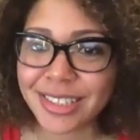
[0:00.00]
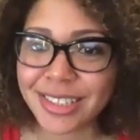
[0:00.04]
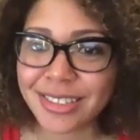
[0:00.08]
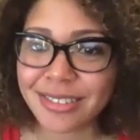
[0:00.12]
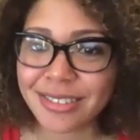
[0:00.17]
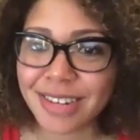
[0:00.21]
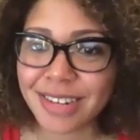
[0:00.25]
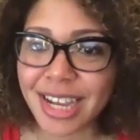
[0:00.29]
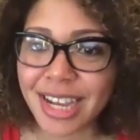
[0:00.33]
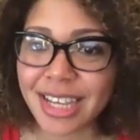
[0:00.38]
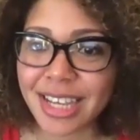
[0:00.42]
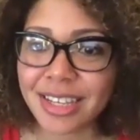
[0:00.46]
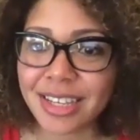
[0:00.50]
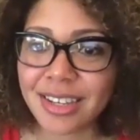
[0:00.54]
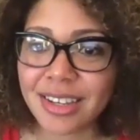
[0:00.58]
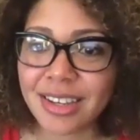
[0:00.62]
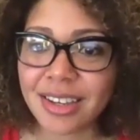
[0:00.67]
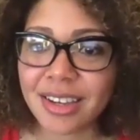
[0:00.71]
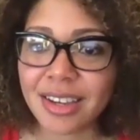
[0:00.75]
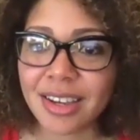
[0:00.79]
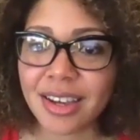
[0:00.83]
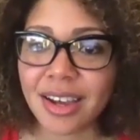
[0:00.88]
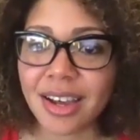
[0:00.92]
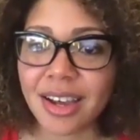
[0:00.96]
right?
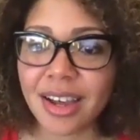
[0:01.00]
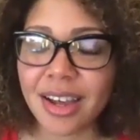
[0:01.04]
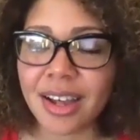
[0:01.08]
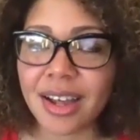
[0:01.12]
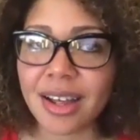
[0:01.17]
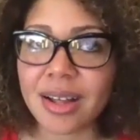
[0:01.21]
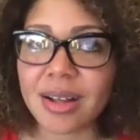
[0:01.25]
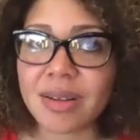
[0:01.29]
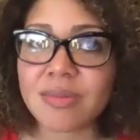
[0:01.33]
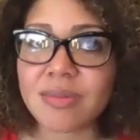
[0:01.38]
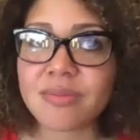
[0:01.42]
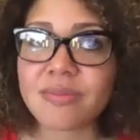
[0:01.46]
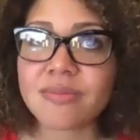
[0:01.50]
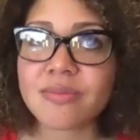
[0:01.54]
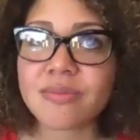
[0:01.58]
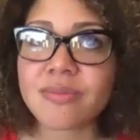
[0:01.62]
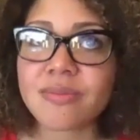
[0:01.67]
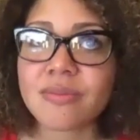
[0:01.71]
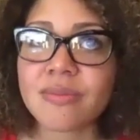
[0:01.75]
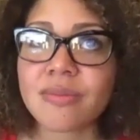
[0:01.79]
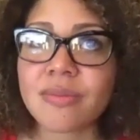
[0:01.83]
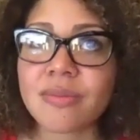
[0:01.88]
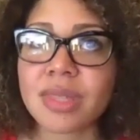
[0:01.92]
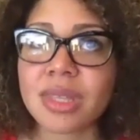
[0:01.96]
Um,
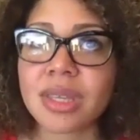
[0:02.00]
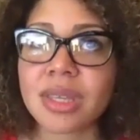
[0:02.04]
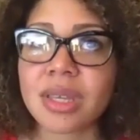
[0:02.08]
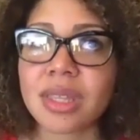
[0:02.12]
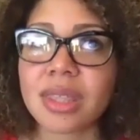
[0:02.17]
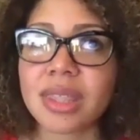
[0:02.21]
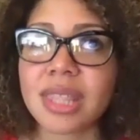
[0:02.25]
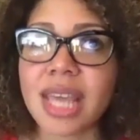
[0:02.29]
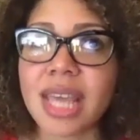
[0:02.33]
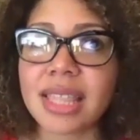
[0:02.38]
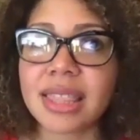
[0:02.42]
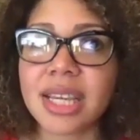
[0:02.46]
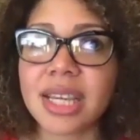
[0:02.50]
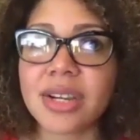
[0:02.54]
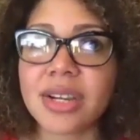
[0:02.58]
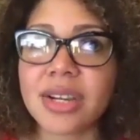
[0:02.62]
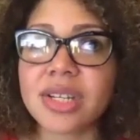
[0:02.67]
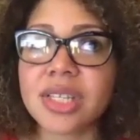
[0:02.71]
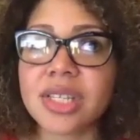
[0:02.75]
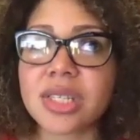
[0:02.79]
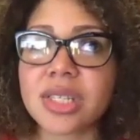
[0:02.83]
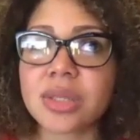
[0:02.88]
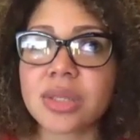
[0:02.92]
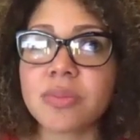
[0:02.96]
that there
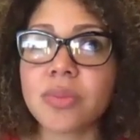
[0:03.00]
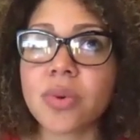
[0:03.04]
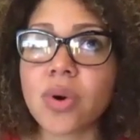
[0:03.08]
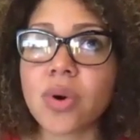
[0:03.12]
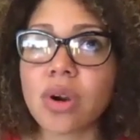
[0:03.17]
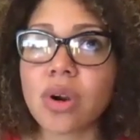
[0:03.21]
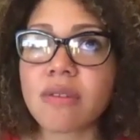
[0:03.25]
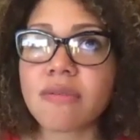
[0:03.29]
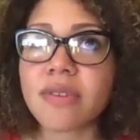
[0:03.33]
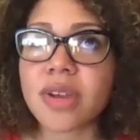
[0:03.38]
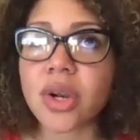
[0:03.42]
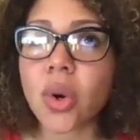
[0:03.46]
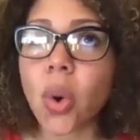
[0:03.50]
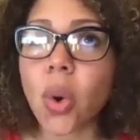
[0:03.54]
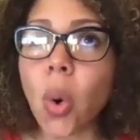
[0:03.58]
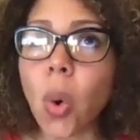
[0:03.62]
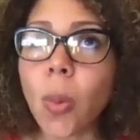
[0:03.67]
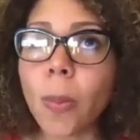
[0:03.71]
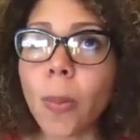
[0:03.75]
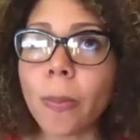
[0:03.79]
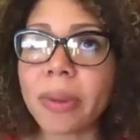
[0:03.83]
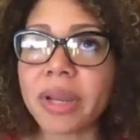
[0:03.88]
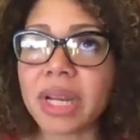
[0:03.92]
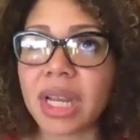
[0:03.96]
is more of an
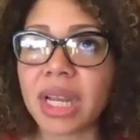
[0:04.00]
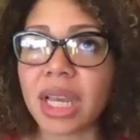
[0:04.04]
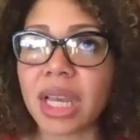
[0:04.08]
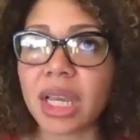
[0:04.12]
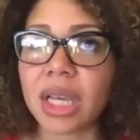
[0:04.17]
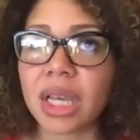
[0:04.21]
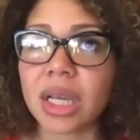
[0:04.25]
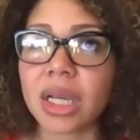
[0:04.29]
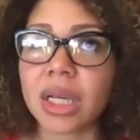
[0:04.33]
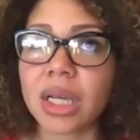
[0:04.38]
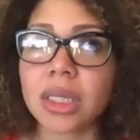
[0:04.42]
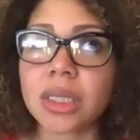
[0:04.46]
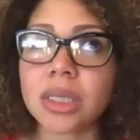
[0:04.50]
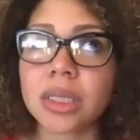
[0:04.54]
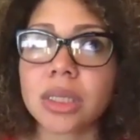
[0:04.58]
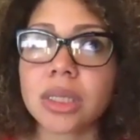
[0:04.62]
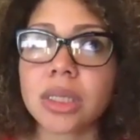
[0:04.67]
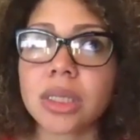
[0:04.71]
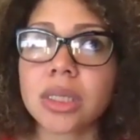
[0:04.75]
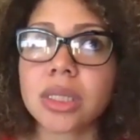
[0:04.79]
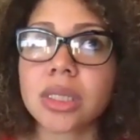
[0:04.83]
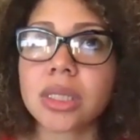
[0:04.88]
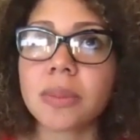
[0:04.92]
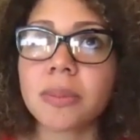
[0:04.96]
opening
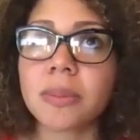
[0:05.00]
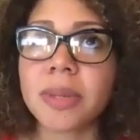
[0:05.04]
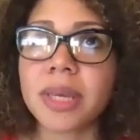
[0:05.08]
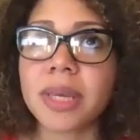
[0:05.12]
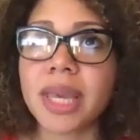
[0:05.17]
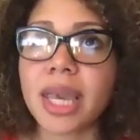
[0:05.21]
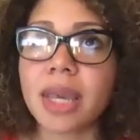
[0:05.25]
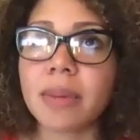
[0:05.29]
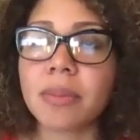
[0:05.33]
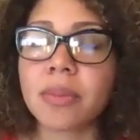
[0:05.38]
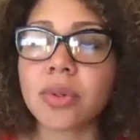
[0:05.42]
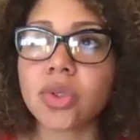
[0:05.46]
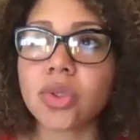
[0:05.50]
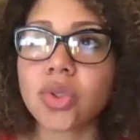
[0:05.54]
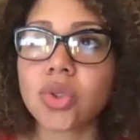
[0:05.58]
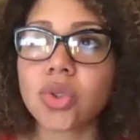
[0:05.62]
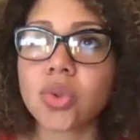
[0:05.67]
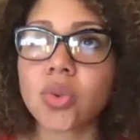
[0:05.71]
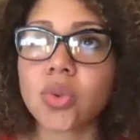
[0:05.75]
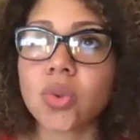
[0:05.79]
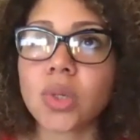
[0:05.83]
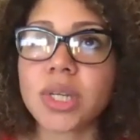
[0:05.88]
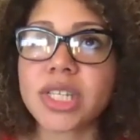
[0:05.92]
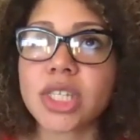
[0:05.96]
to be able
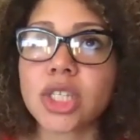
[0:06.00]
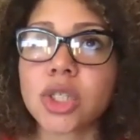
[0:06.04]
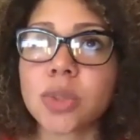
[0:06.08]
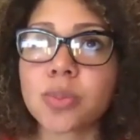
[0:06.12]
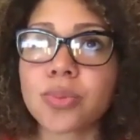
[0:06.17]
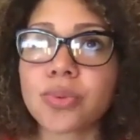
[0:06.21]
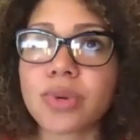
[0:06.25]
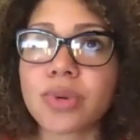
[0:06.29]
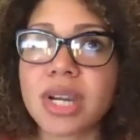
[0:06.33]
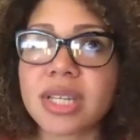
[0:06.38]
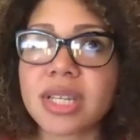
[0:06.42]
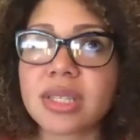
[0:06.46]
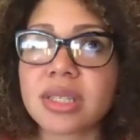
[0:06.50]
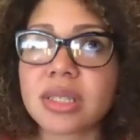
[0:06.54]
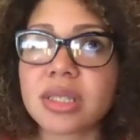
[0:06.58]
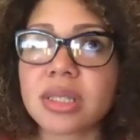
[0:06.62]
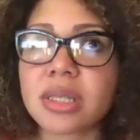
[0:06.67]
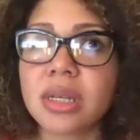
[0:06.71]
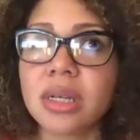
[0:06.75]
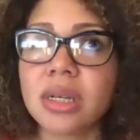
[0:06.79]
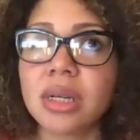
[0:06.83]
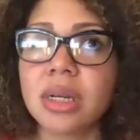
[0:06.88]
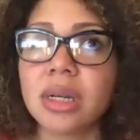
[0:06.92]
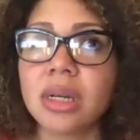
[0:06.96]
to express
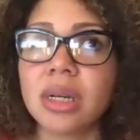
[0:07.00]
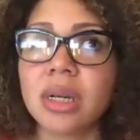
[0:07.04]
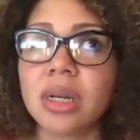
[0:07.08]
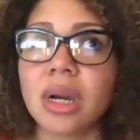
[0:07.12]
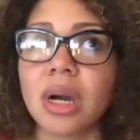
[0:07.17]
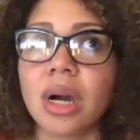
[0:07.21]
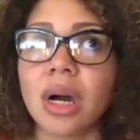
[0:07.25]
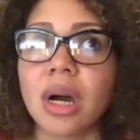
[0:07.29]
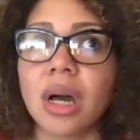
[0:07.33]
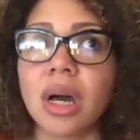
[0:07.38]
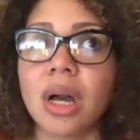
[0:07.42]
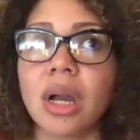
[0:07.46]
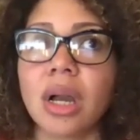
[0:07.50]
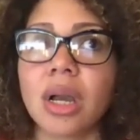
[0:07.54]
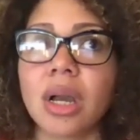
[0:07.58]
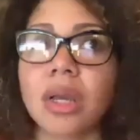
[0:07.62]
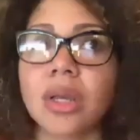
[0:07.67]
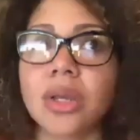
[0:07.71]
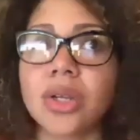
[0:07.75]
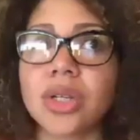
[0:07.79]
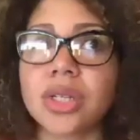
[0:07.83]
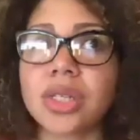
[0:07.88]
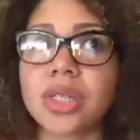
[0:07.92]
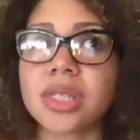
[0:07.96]

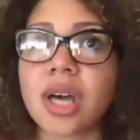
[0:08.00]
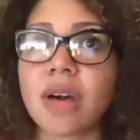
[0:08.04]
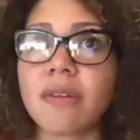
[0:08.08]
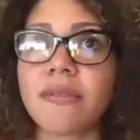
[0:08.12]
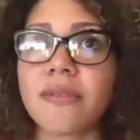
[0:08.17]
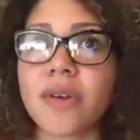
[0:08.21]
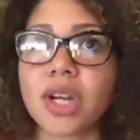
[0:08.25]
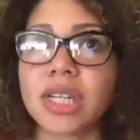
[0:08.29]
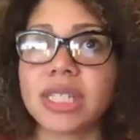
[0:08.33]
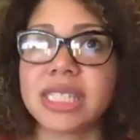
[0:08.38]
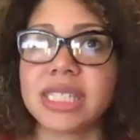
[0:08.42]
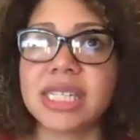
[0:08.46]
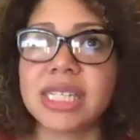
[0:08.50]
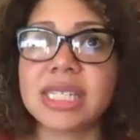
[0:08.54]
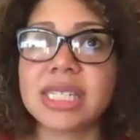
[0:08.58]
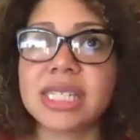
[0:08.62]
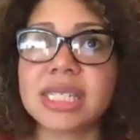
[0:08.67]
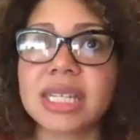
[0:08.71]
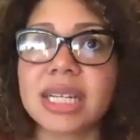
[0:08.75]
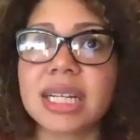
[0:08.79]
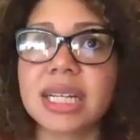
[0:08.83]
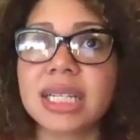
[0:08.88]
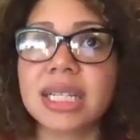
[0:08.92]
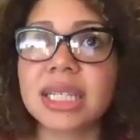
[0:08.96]
yourself
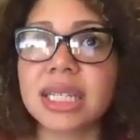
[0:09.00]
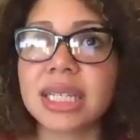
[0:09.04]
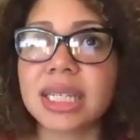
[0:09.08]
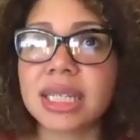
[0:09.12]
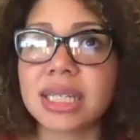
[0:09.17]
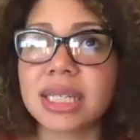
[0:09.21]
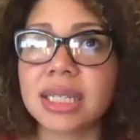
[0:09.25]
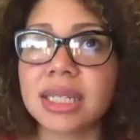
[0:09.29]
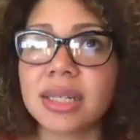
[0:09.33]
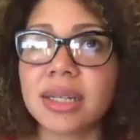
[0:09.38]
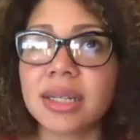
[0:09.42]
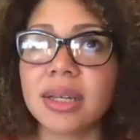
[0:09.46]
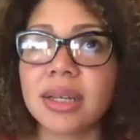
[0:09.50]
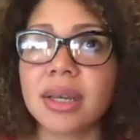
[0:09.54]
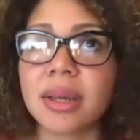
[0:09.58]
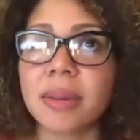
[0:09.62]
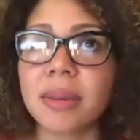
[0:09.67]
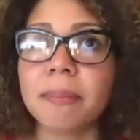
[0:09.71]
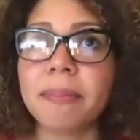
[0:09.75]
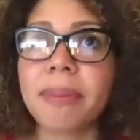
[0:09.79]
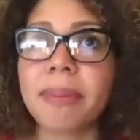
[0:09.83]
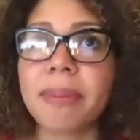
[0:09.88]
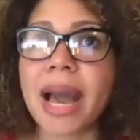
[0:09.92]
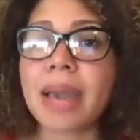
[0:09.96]
artistically
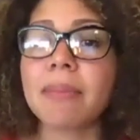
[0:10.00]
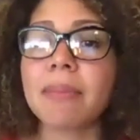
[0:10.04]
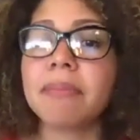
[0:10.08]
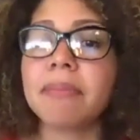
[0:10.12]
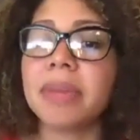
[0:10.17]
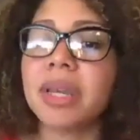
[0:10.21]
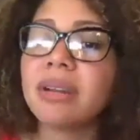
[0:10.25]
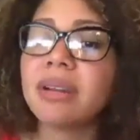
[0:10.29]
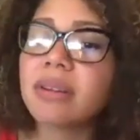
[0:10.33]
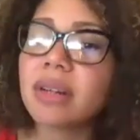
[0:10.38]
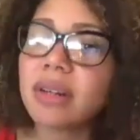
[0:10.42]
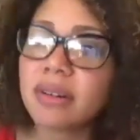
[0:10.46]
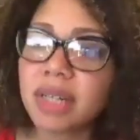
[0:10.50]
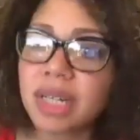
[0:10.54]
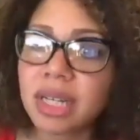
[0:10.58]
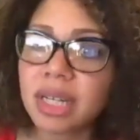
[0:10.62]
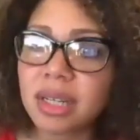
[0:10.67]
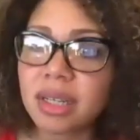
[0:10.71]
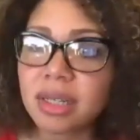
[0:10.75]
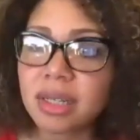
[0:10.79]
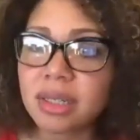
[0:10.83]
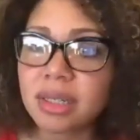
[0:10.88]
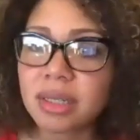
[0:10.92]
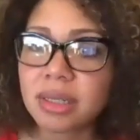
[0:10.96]
by
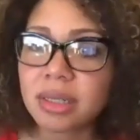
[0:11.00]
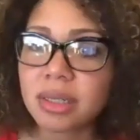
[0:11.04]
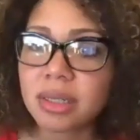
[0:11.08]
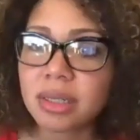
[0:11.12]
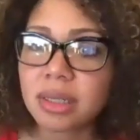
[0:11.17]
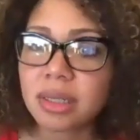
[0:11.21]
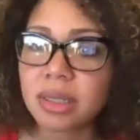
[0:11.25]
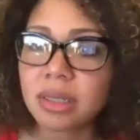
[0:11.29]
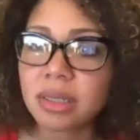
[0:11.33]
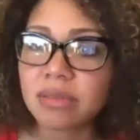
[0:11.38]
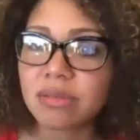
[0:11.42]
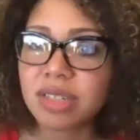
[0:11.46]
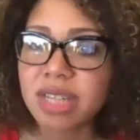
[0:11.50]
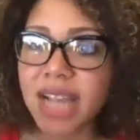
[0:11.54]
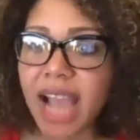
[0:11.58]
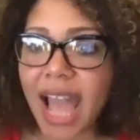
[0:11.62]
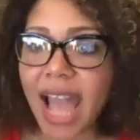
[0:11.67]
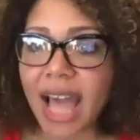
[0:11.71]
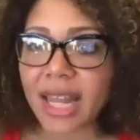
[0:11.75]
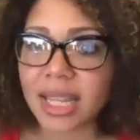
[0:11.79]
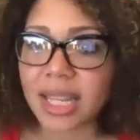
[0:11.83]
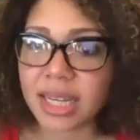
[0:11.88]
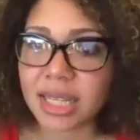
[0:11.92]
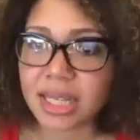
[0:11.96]
mirroring
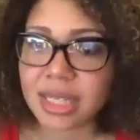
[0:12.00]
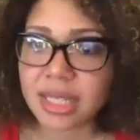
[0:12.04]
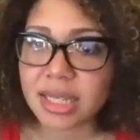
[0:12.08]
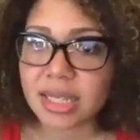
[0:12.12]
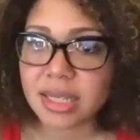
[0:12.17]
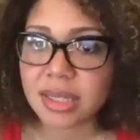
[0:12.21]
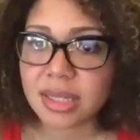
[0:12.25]
realities,